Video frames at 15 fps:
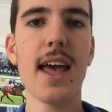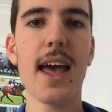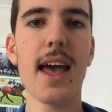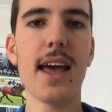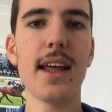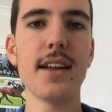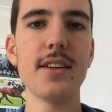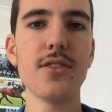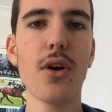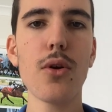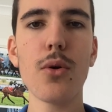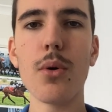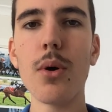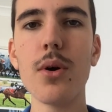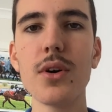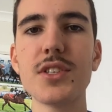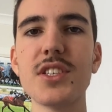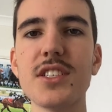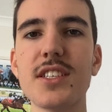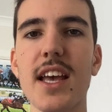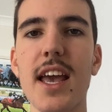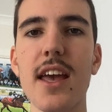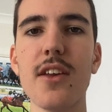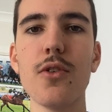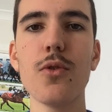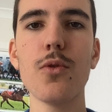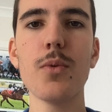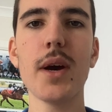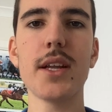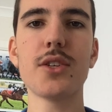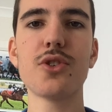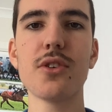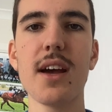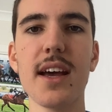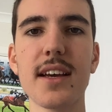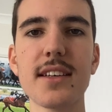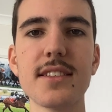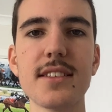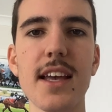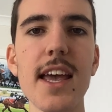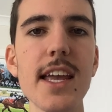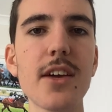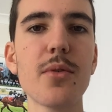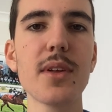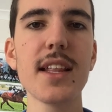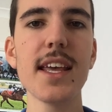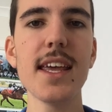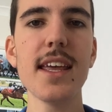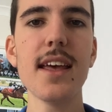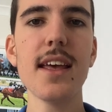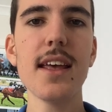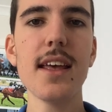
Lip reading: and not all horses handle wet tracks equally.